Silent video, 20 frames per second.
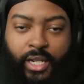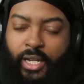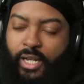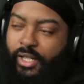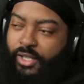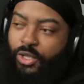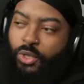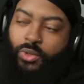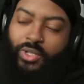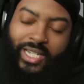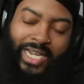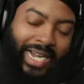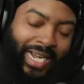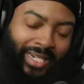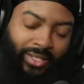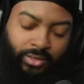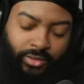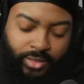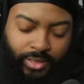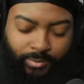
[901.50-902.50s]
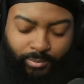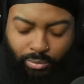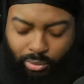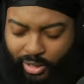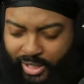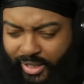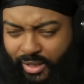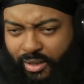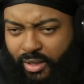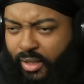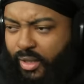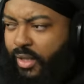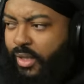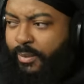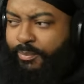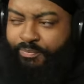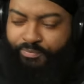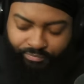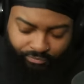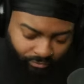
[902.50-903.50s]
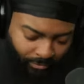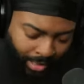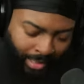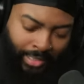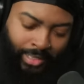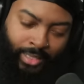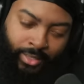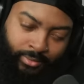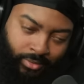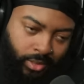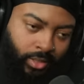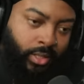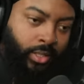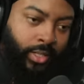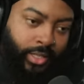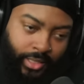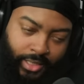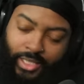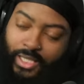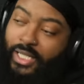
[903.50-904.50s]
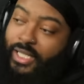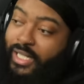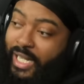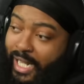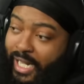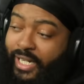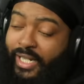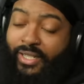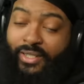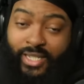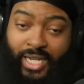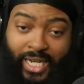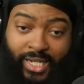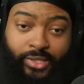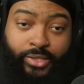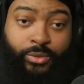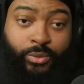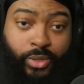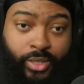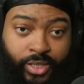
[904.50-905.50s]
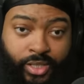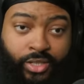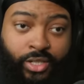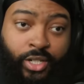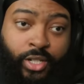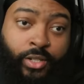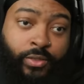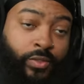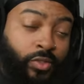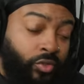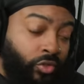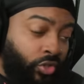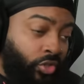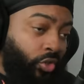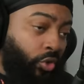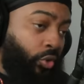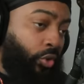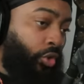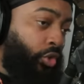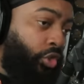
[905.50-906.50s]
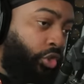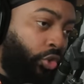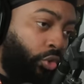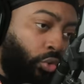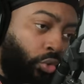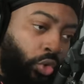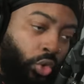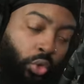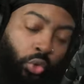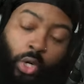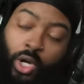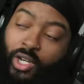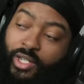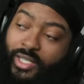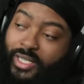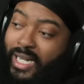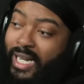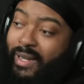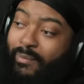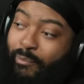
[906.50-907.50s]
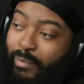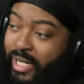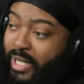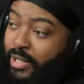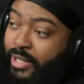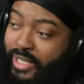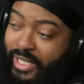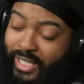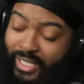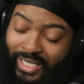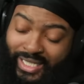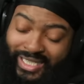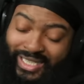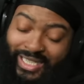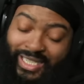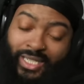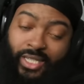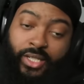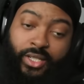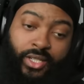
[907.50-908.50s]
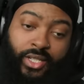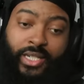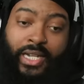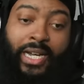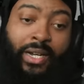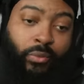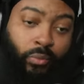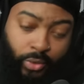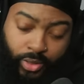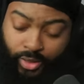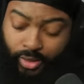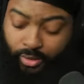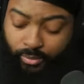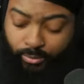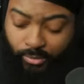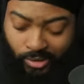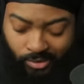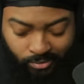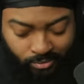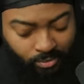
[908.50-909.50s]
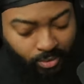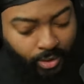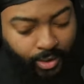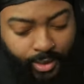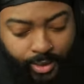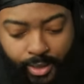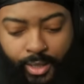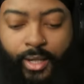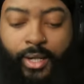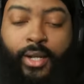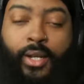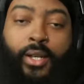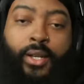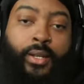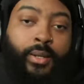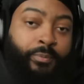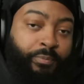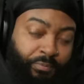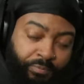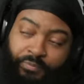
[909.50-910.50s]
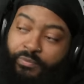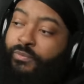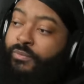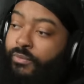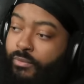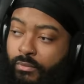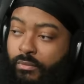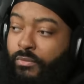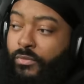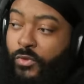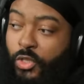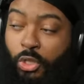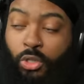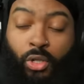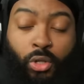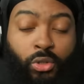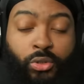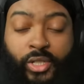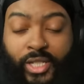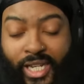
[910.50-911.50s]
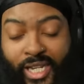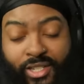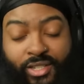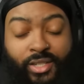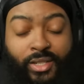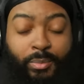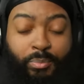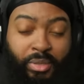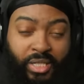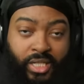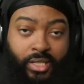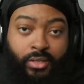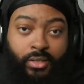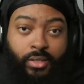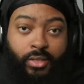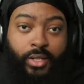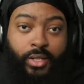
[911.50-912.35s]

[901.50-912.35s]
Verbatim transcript: You tackling Bret. Nah. He got exactly what he deserved. As soon as you cross that barricade and get into that ring, bro, you gonna catch the beats.